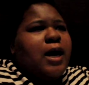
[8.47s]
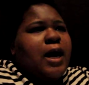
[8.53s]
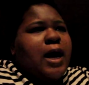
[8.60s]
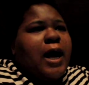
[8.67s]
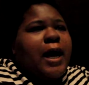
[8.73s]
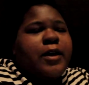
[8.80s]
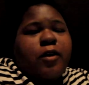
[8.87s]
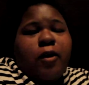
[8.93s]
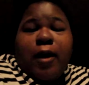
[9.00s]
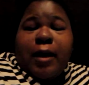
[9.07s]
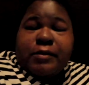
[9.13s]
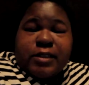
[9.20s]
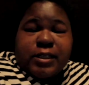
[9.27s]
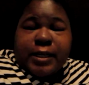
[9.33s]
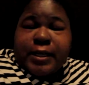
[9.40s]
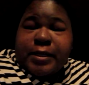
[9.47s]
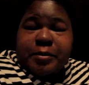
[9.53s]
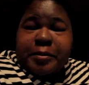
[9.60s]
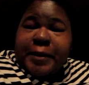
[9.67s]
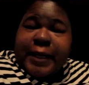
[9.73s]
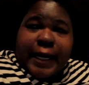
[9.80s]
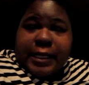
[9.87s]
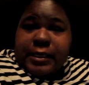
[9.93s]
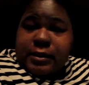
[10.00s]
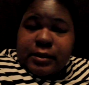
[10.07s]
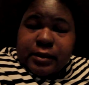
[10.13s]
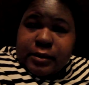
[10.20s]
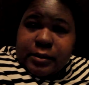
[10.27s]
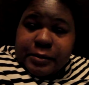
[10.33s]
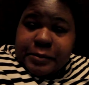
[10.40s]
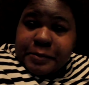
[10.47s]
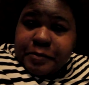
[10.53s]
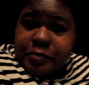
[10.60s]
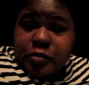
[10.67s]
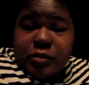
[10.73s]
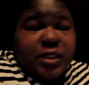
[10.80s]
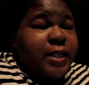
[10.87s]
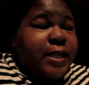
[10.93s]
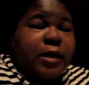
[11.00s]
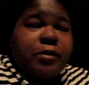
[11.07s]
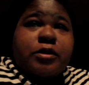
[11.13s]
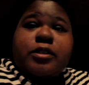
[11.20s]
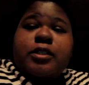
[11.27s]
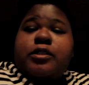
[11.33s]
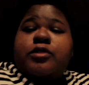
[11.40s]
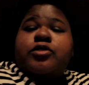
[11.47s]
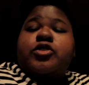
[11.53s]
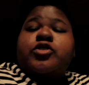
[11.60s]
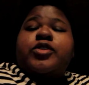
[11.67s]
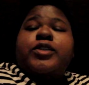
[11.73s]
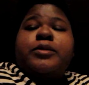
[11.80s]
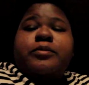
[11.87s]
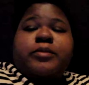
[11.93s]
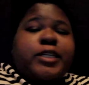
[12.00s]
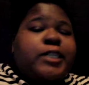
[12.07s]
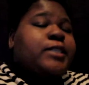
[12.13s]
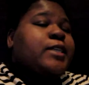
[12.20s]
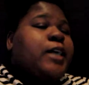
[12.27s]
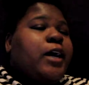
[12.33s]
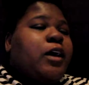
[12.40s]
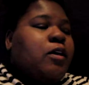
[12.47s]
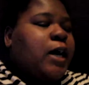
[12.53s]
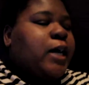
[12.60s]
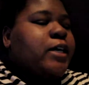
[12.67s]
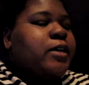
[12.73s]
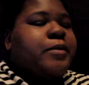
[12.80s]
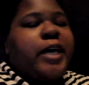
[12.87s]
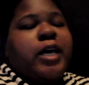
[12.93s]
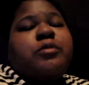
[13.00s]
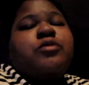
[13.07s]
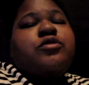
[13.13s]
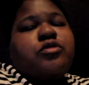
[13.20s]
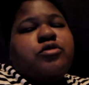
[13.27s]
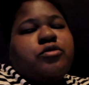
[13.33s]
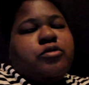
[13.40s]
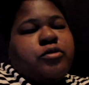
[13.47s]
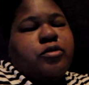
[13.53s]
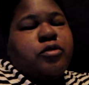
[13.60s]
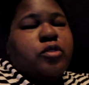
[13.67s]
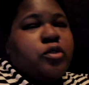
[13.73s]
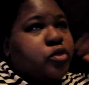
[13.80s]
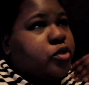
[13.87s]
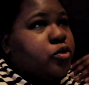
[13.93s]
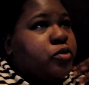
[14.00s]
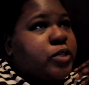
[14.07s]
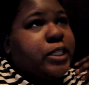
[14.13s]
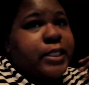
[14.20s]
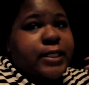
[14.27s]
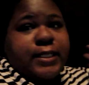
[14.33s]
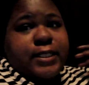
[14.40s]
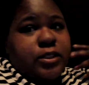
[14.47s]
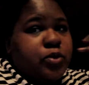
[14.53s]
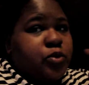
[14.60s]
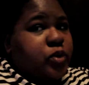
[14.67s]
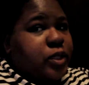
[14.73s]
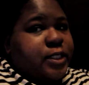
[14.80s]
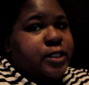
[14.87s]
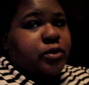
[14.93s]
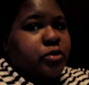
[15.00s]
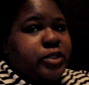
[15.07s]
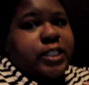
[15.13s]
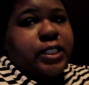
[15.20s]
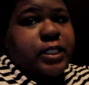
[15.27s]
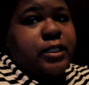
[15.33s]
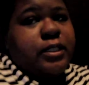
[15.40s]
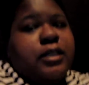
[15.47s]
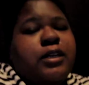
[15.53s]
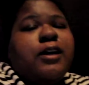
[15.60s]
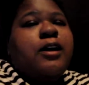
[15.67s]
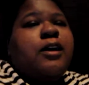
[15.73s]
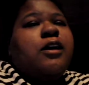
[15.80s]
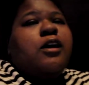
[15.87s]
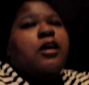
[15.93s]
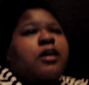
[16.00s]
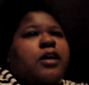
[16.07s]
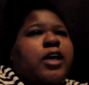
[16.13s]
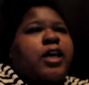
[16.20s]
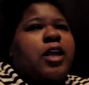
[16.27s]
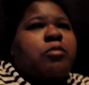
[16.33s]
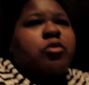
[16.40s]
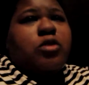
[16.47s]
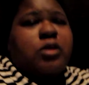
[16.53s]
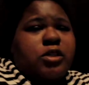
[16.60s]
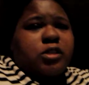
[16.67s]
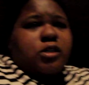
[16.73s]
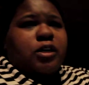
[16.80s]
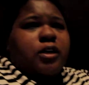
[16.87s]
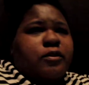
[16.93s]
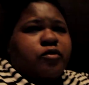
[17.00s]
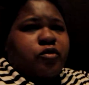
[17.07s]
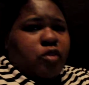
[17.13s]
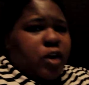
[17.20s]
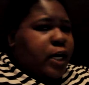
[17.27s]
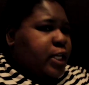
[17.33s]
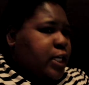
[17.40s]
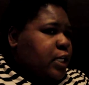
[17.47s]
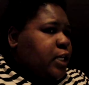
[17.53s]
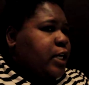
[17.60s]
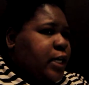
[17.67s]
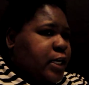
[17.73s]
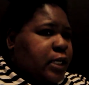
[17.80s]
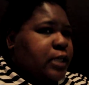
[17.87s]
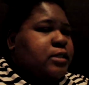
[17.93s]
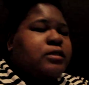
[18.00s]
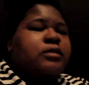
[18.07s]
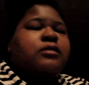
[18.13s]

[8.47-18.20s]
I know I've said in the past that I was going to do a stream, but now I am able to do one at least once a week. And I'm going to start Friday night.